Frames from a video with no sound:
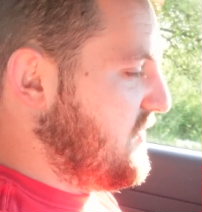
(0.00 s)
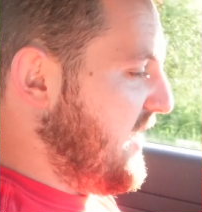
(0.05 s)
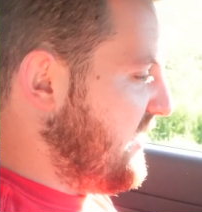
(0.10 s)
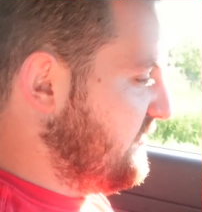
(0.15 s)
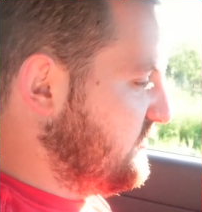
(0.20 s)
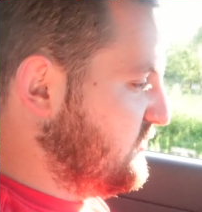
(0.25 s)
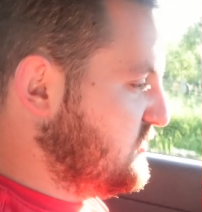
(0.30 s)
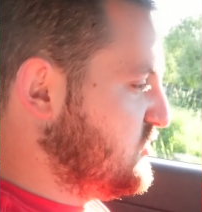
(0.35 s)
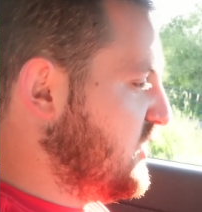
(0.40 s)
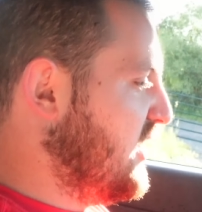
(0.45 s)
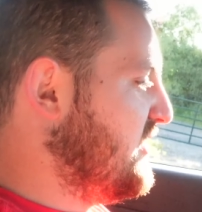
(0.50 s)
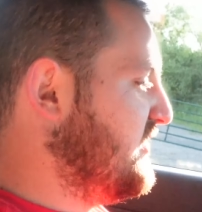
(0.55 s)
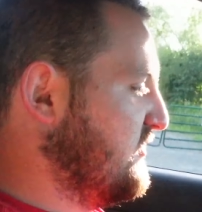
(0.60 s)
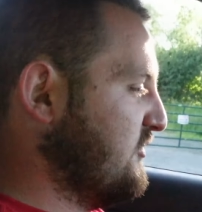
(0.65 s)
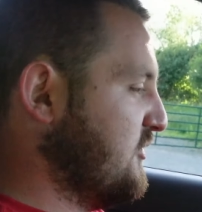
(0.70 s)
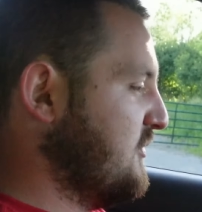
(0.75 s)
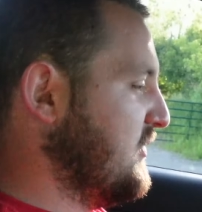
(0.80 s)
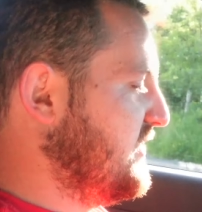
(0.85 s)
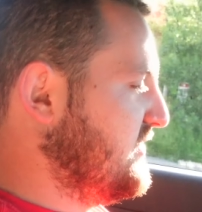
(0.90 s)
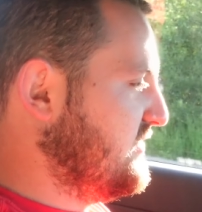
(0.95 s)
after
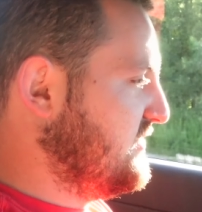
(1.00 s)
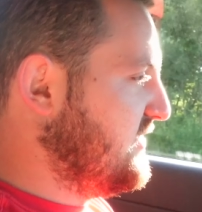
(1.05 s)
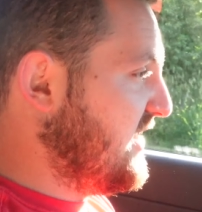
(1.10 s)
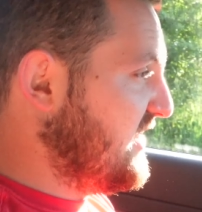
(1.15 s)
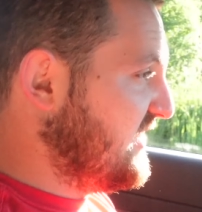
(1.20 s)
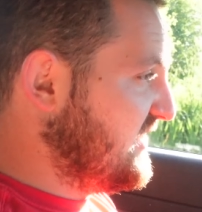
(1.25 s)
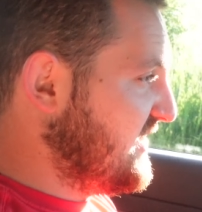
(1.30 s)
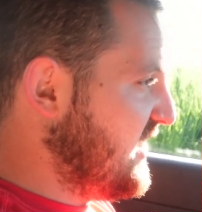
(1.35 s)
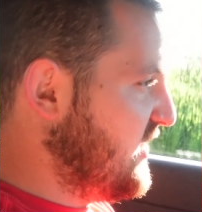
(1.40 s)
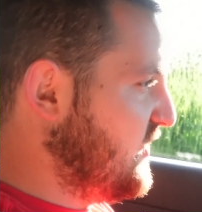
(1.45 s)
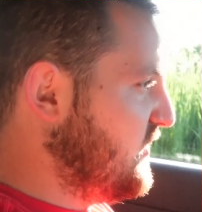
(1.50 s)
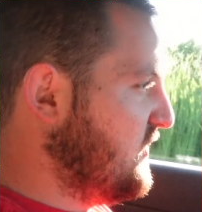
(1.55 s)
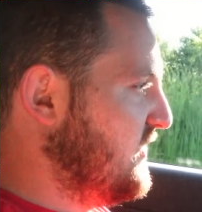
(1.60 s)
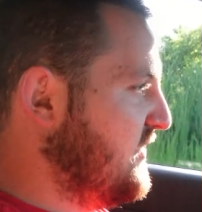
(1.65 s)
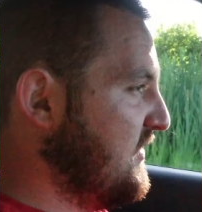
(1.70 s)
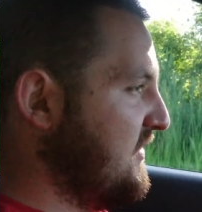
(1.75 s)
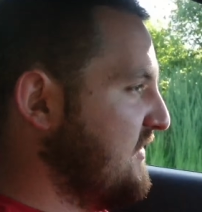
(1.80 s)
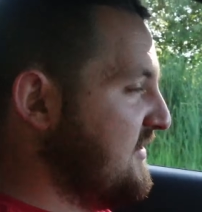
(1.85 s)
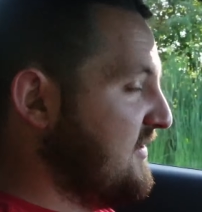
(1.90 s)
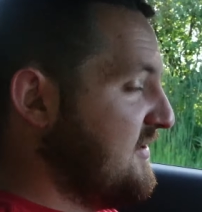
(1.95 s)
driving for about a day now,
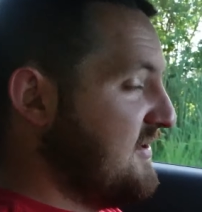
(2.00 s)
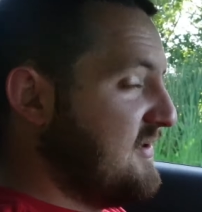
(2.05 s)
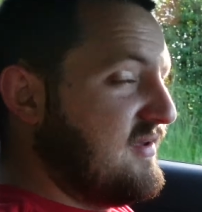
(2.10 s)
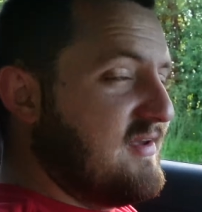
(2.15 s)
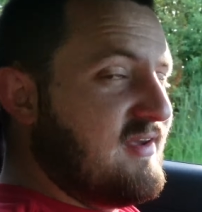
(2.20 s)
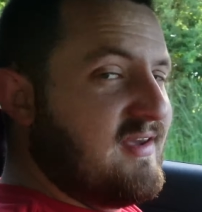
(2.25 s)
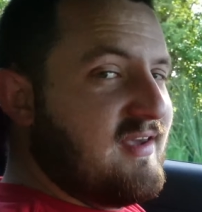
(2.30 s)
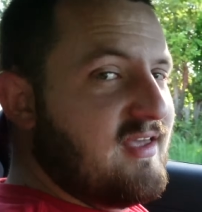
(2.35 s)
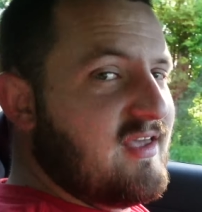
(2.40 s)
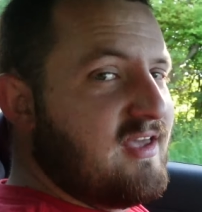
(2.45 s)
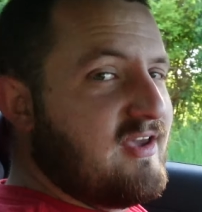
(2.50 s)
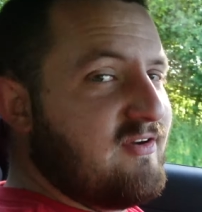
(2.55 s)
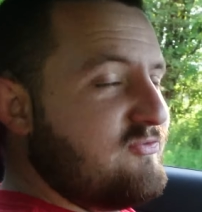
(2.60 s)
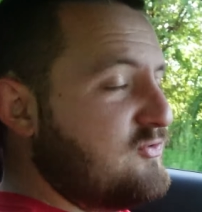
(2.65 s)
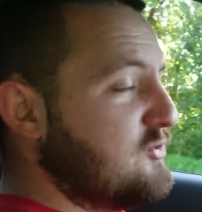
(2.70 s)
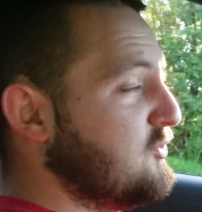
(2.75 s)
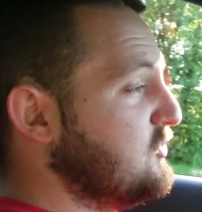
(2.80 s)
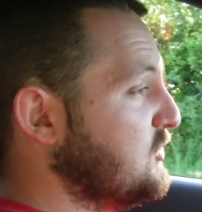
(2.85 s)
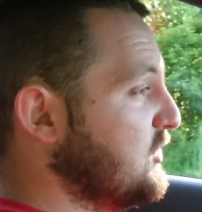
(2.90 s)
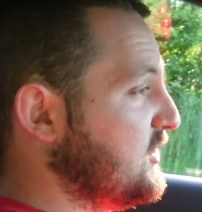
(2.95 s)

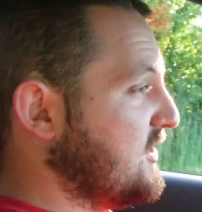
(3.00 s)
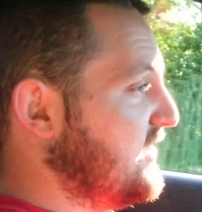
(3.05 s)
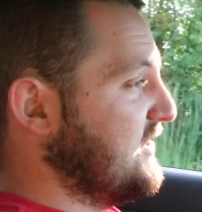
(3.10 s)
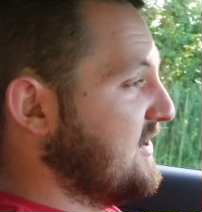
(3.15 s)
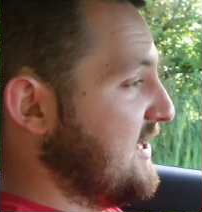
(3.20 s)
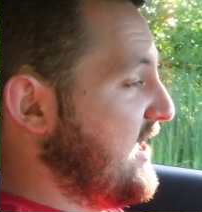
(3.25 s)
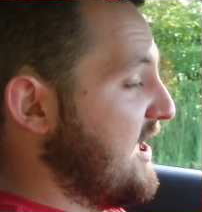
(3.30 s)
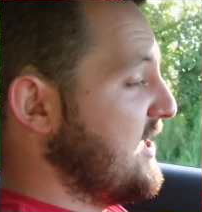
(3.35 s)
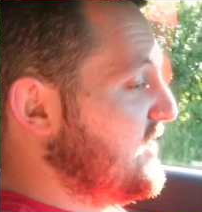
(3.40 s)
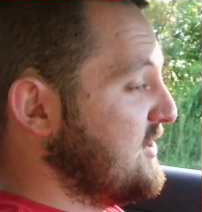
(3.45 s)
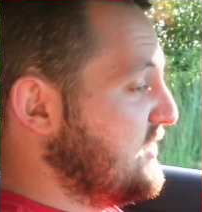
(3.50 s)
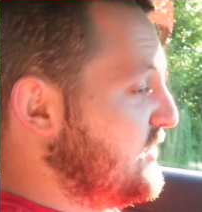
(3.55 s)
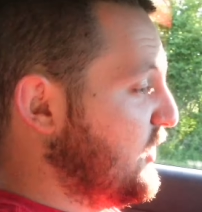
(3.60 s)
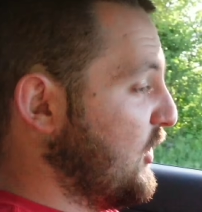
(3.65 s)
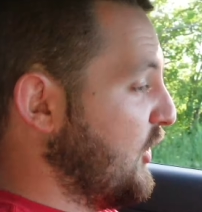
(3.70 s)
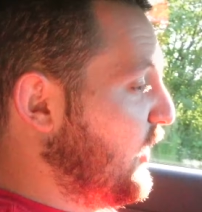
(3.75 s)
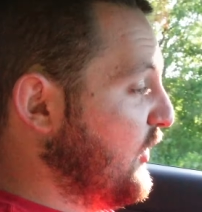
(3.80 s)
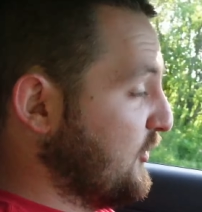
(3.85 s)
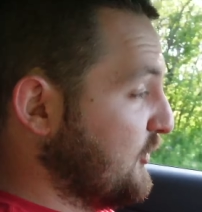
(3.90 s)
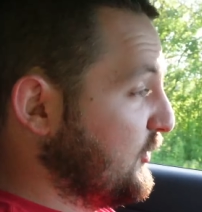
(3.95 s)
if you're looking at any
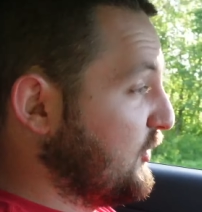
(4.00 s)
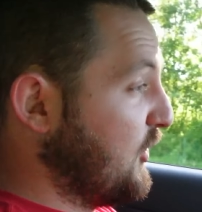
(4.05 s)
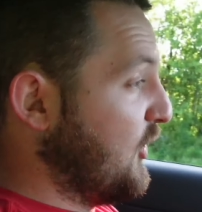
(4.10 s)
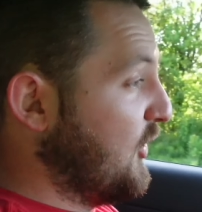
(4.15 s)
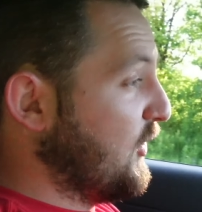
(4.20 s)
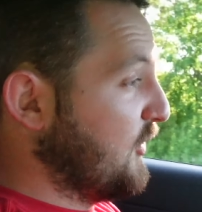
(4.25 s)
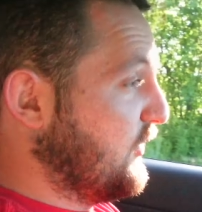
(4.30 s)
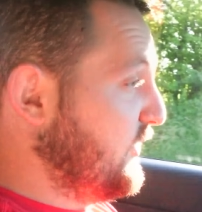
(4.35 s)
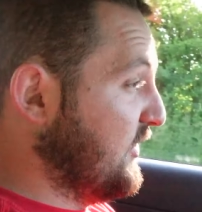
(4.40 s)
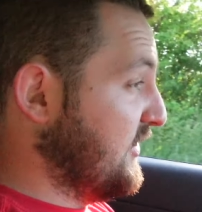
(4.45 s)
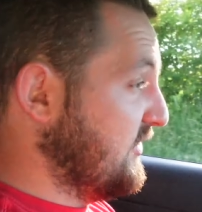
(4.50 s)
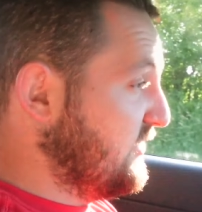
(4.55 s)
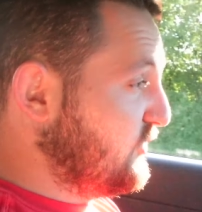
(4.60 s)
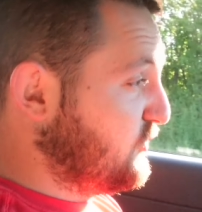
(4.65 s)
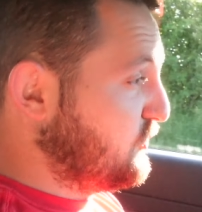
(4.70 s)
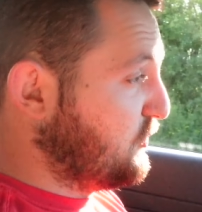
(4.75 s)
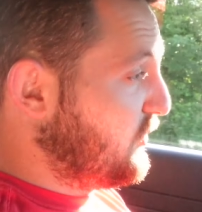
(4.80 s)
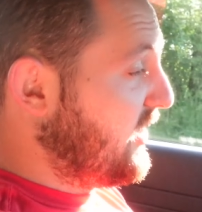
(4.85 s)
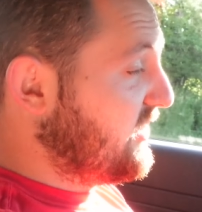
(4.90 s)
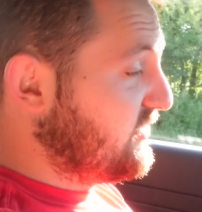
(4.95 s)
other car in
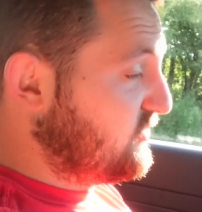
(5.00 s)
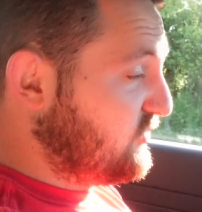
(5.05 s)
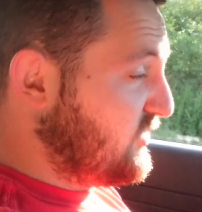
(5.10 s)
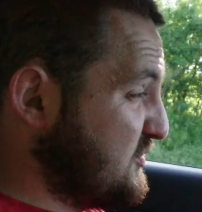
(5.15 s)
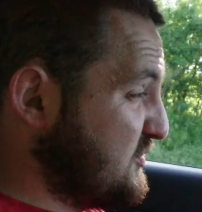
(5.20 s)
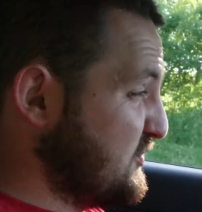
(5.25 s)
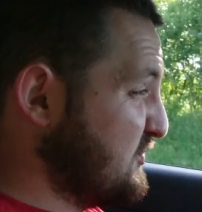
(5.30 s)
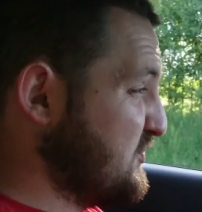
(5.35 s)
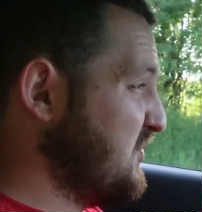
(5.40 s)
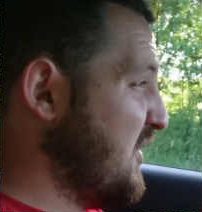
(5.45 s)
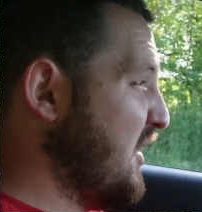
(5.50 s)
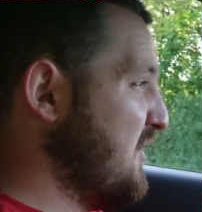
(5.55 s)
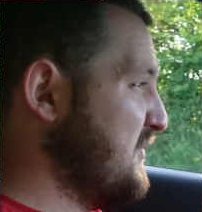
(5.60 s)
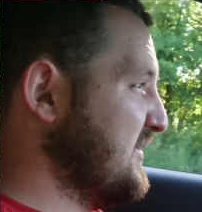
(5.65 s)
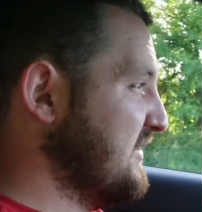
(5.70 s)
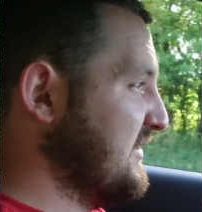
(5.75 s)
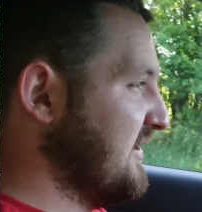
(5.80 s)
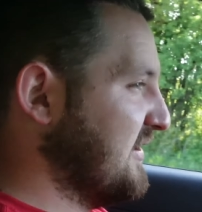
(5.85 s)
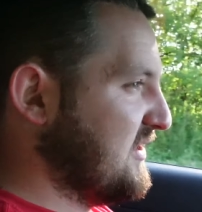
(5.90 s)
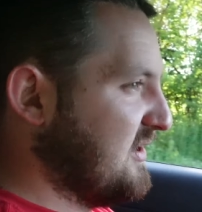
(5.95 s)
this price which is
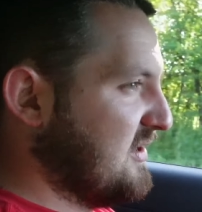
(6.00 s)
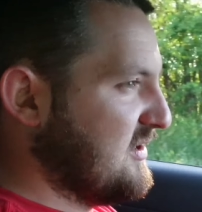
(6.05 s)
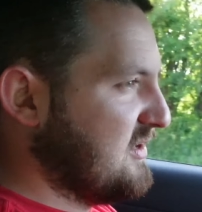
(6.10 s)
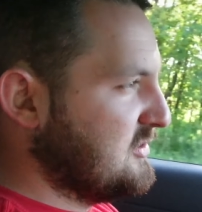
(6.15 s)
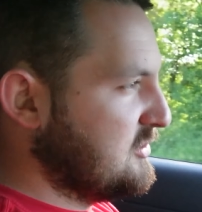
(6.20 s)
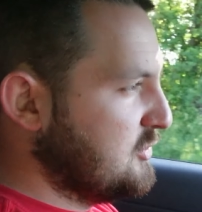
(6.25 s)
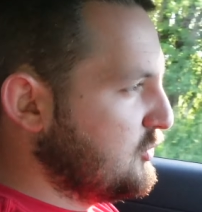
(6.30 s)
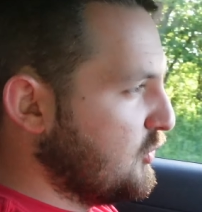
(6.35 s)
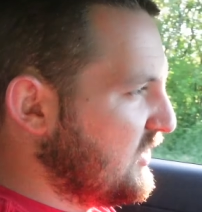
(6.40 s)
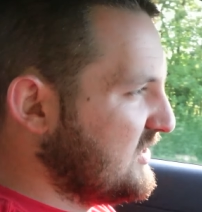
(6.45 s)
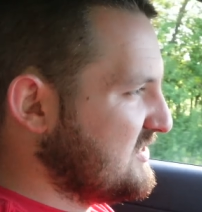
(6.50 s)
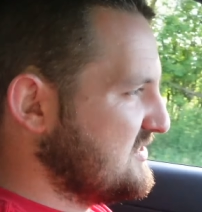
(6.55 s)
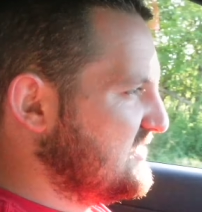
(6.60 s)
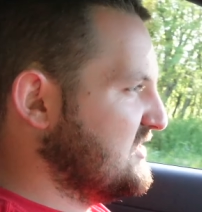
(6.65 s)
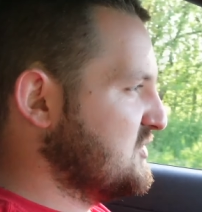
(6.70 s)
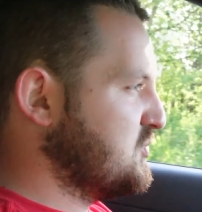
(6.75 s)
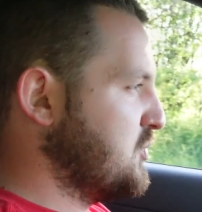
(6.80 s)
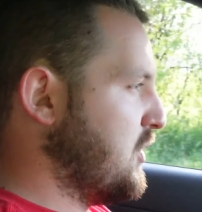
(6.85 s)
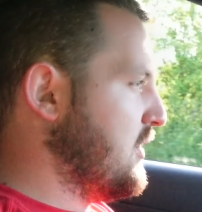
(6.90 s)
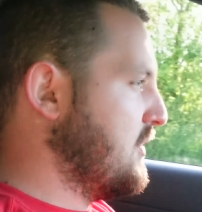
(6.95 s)
probably like in
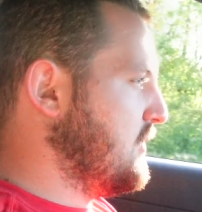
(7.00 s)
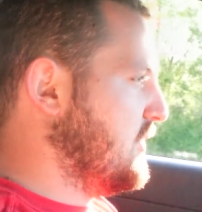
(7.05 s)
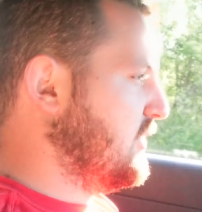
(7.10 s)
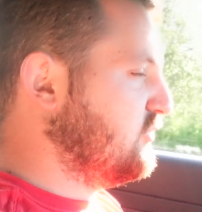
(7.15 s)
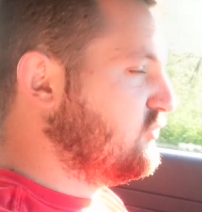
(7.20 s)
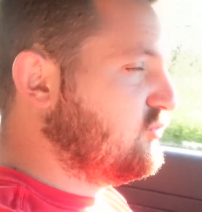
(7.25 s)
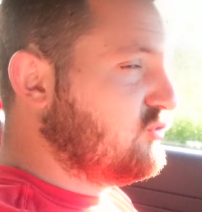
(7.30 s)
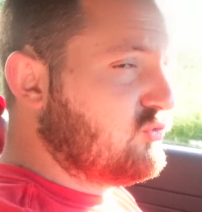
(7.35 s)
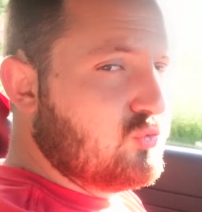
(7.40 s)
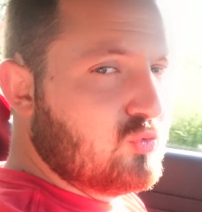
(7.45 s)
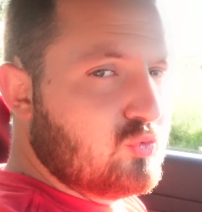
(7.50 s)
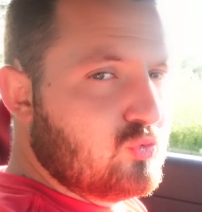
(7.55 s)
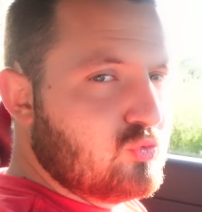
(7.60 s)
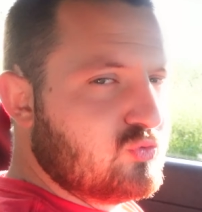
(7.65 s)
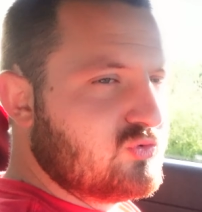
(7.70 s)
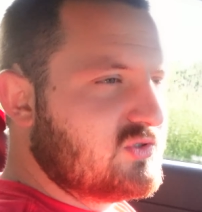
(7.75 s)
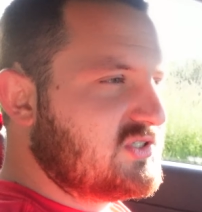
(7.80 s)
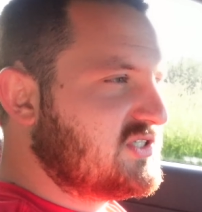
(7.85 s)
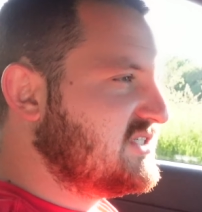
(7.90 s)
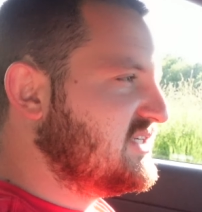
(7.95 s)
USD is probably about
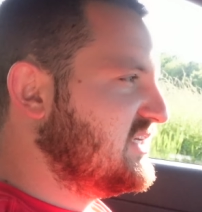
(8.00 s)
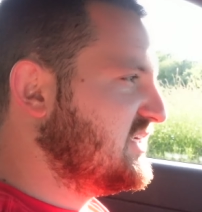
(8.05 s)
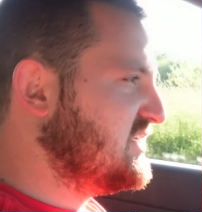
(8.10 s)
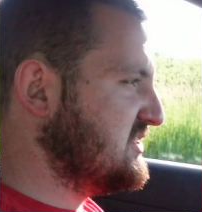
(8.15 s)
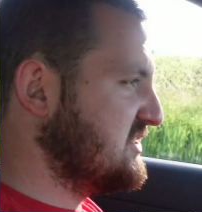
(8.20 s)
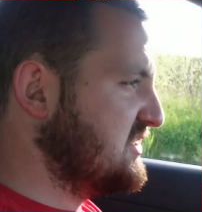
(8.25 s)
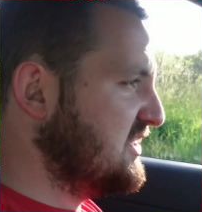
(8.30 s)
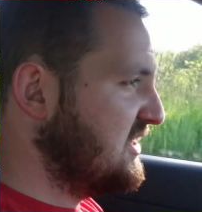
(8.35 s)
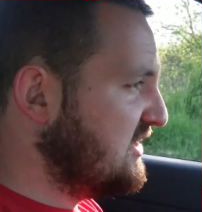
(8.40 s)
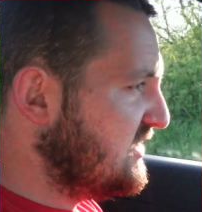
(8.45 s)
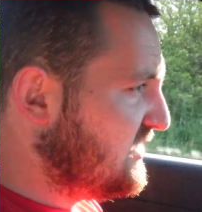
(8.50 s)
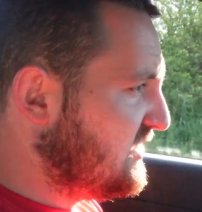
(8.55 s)
260,